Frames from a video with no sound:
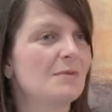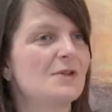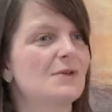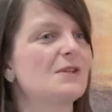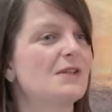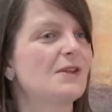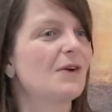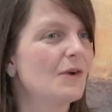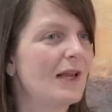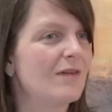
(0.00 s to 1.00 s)
them do, to
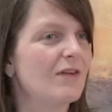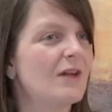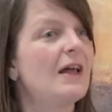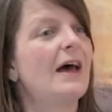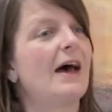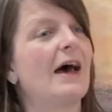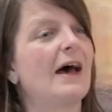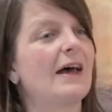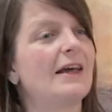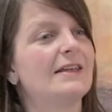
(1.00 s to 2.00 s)
third level.
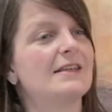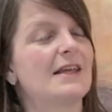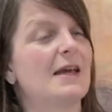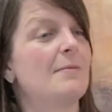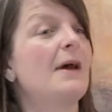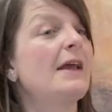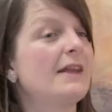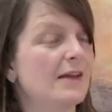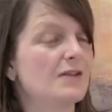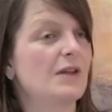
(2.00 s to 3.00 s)
And
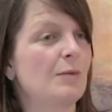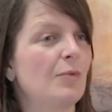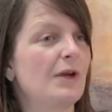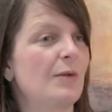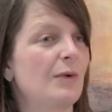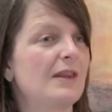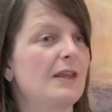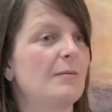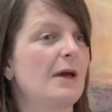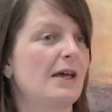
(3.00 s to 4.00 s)
yeah, so they bring it with
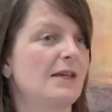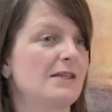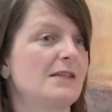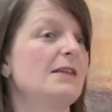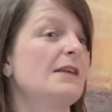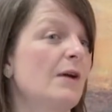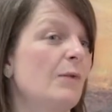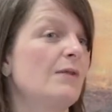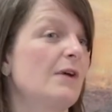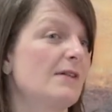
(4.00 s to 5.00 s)
them. And now
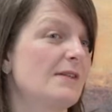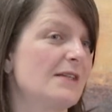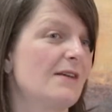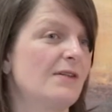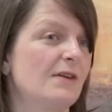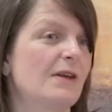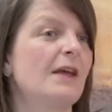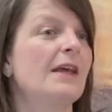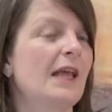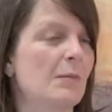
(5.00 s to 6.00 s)
we've got 7
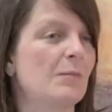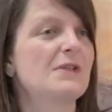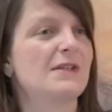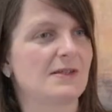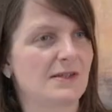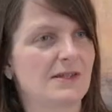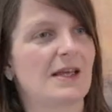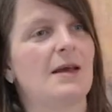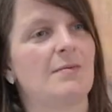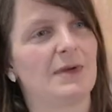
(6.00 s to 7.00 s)
campuses
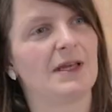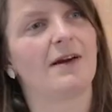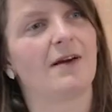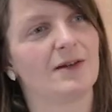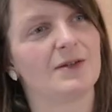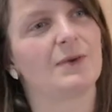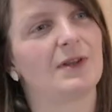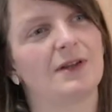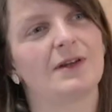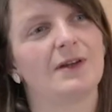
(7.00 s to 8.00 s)
in Ireland
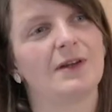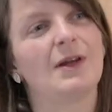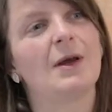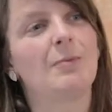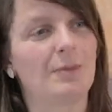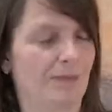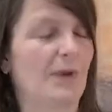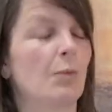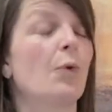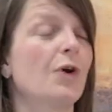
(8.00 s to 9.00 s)
with
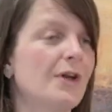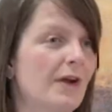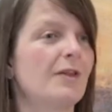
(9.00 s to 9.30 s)
working